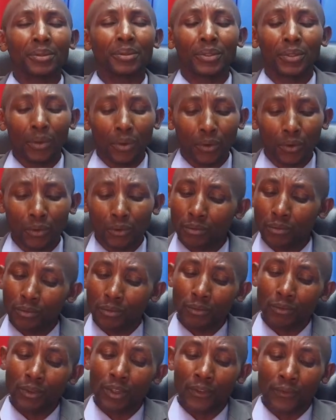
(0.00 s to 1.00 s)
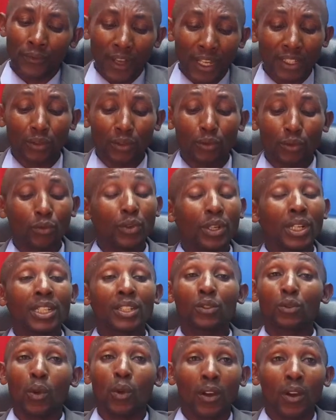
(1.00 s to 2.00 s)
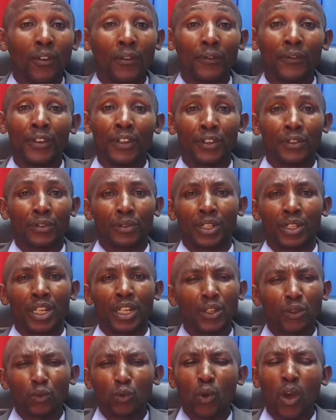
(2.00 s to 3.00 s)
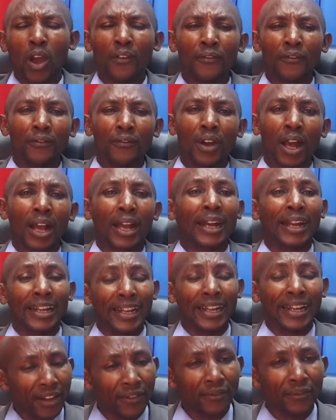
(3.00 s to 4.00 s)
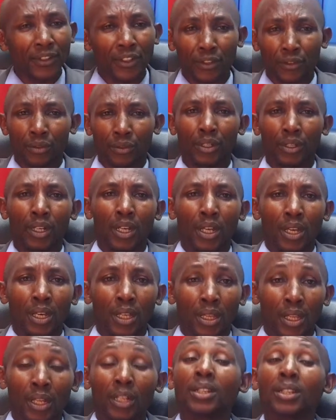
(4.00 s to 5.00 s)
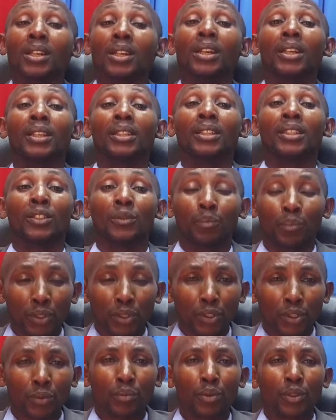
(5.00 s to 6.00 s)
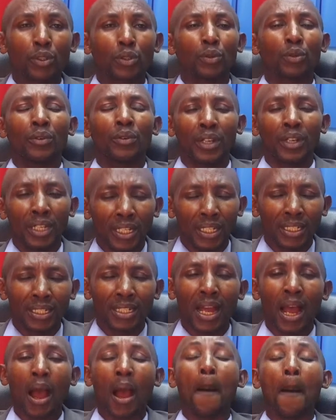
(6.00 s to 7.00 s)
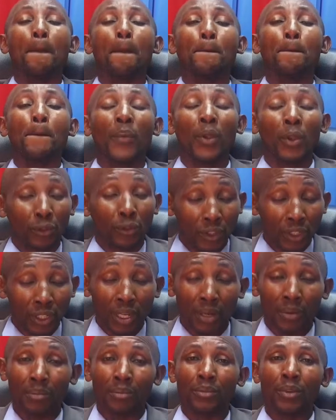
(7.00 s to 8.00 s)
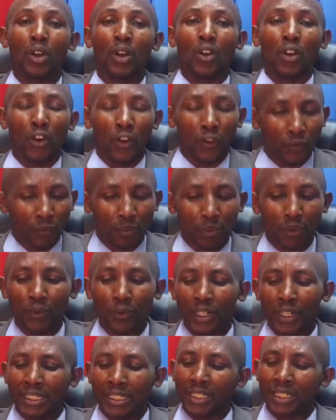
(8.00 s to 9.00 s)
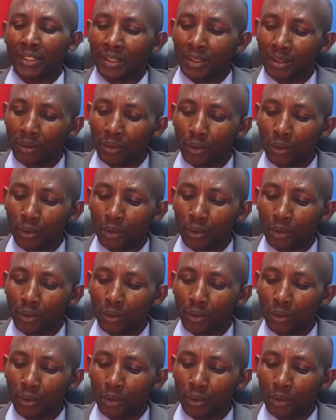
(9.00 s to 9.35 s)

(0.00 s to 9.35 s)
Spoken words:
So the first rule is to have a vision, and to have a clear vision that it is possible to create a museum of poverty.